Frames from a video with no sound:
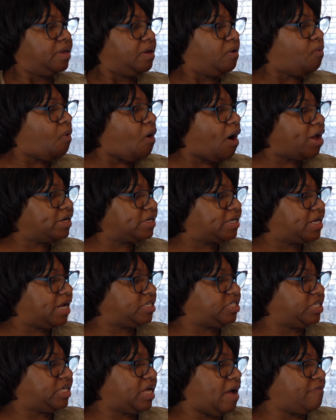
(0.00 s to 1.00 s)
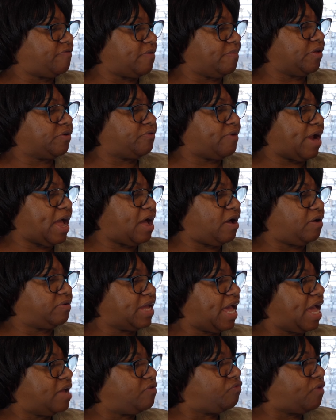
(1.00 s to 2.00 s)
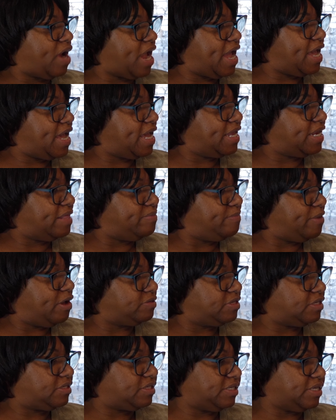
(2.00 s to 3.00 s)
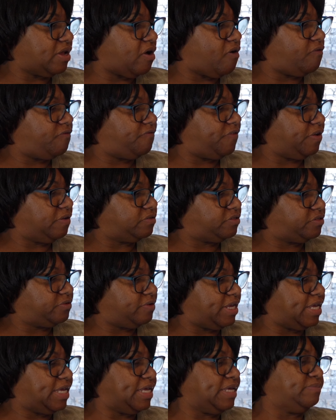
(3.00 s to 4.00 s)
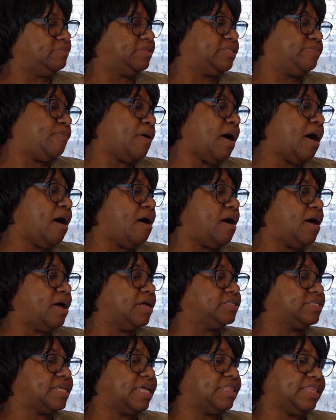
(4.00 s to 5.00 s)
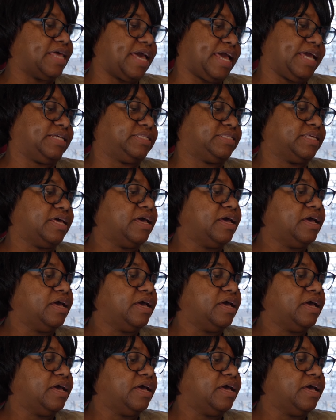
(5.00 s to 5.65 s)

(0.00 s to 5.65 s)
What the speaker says: Water gushing up from the ground and rain and melted snow fill streams, ponds, and lakes.